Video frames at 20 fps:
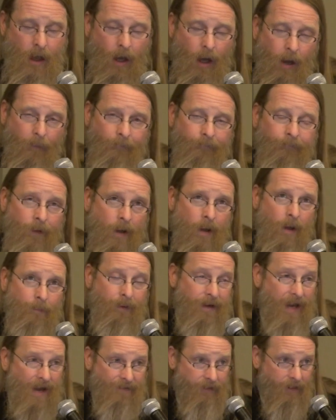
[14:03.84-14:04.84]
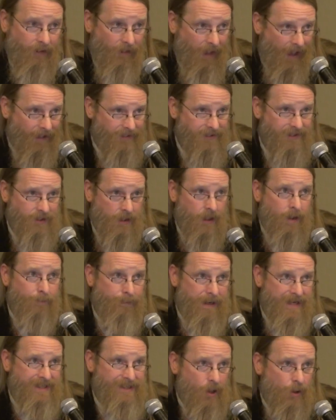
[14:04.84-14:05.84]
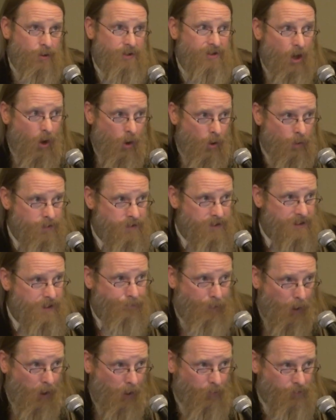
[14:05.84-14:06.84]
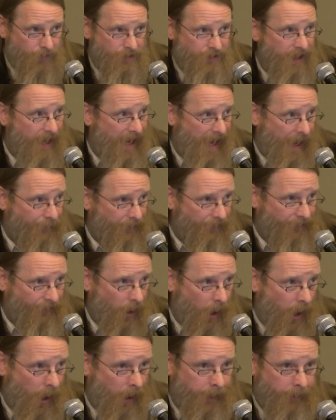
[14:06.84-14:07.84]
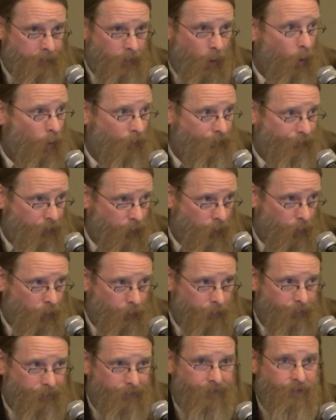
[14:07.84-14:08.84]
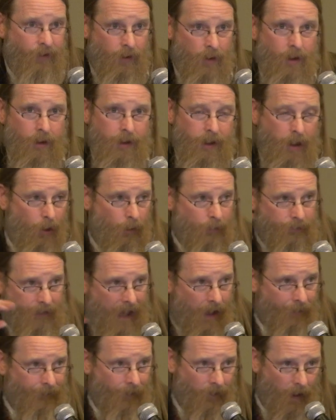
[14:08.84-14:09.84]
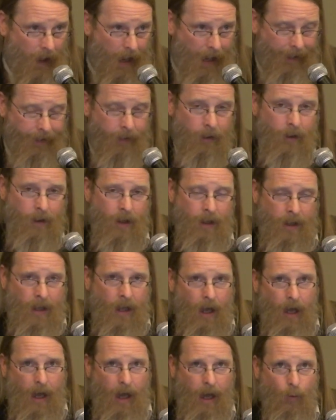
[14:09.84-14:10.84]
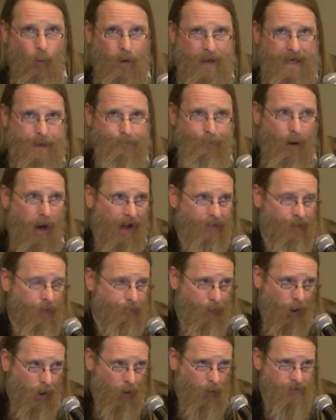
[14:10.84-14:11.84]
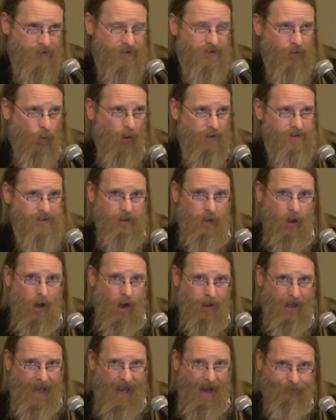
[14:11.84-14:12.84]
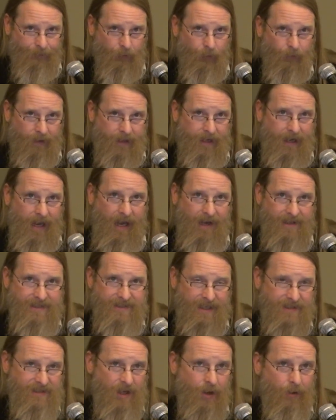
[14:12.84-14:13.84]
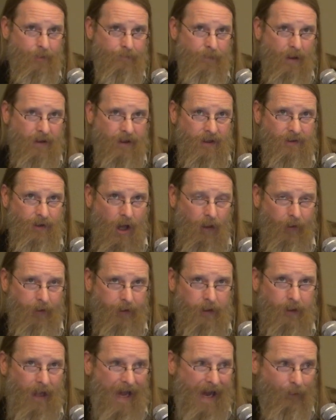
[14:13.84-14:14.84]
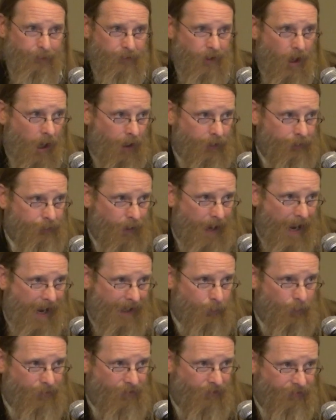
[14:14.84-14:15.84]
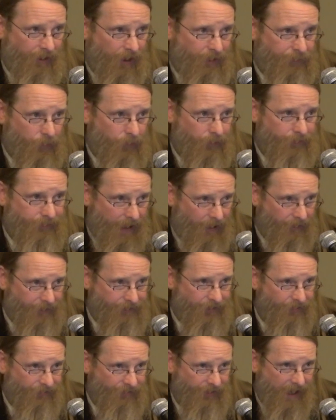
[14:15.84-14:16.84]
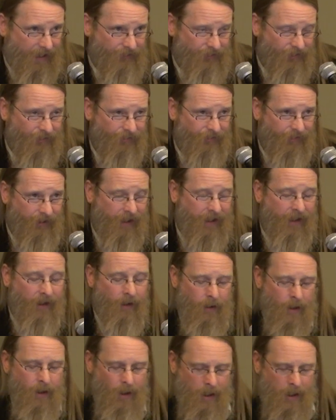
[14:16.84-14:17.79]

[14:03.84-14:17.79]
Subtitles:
But nevertheless, Bezos owns the Post, Amazon, Whole Foods, you know, down the line. When he bought the Post, it wasn't long after that he had a $600 million cloud contract with the Central Intelligence Agency.